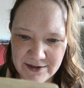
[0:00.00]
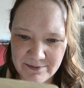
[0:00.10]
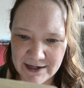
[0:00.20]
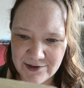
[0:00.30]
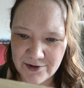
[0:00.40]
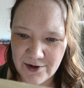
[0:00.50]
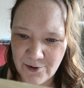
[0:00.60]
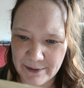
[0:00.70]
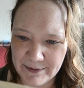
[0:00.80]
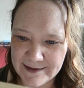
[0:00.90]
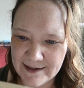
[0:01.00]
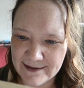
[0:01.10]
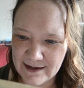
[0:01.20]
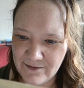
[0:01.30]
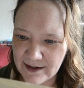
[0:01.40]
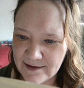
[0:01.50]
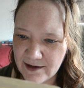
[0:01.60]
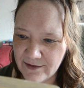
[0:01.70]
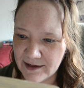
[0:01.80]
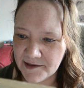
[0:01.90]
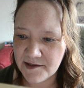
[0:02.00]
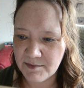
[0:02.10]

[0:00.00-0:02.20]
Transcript: to master their weapons as they face off against